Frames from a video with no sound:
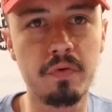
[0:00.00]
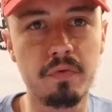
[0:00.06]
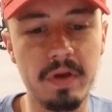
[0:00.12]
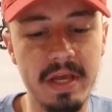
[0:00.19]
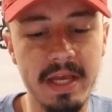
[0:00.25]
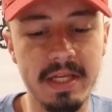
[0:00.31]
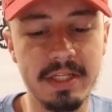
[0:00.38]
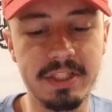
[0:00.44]

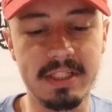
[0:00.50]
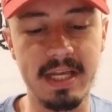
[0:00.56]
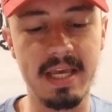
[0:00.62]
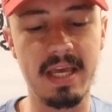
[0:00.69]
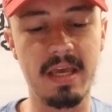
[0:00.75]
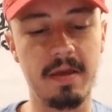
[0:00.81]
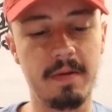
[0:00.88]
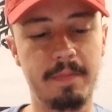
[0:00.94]
reach
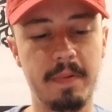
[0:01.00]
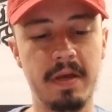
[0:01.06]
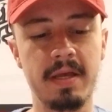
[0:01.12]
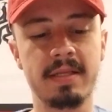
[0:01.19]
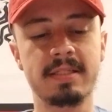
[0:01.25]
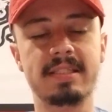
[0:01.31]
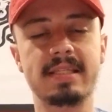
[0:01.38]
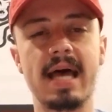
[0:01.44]
deep
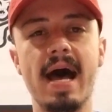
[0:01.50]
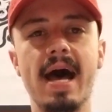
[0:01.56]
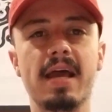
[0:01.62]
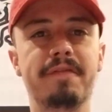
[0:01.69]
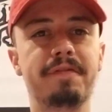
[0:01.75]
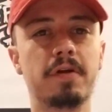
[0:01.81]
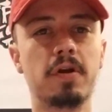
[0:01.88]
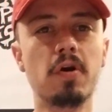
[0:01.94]
inside.
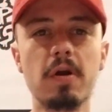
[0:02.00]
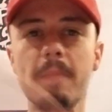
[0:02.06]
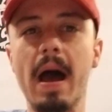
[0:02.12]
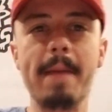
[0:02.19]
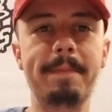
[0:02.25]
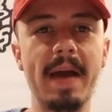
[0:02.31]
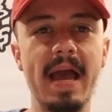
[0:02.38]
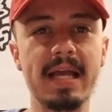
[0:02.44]
If you're new to
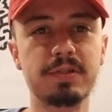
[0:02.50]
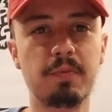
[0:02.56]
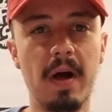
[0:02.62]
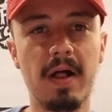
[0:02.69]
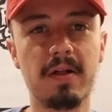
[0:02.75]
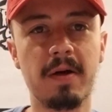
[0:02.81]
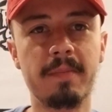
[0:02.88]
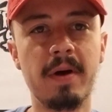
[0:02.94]
my page,
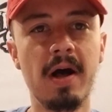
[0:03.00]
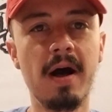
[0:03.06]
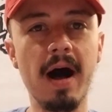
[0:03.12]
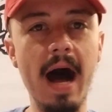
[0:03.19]
welcome.